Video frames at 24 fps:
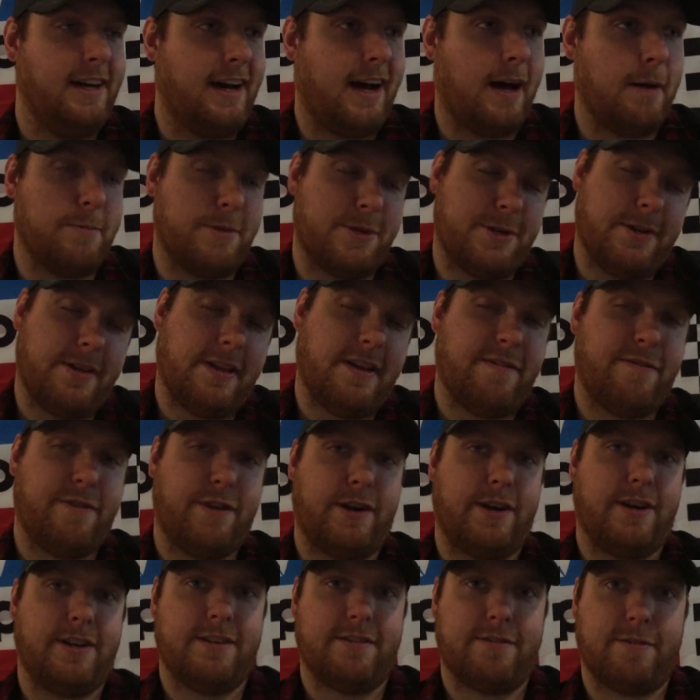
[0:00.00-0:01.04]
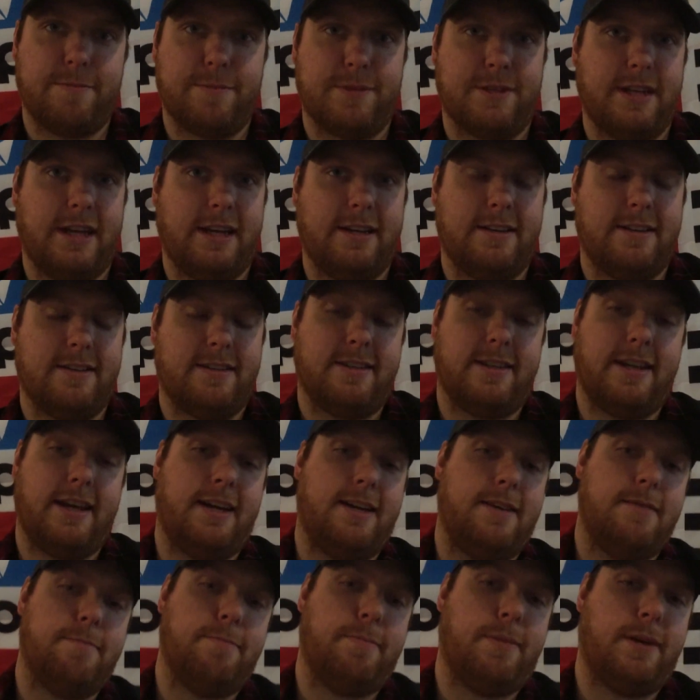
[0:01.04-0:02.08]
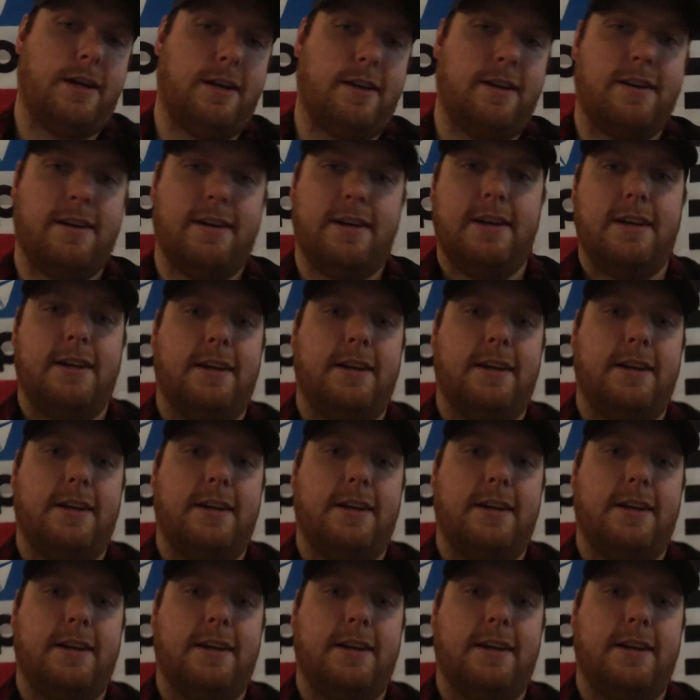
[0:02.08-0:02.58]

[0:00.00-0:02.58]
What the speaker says: I'm sure that varies from state to state, but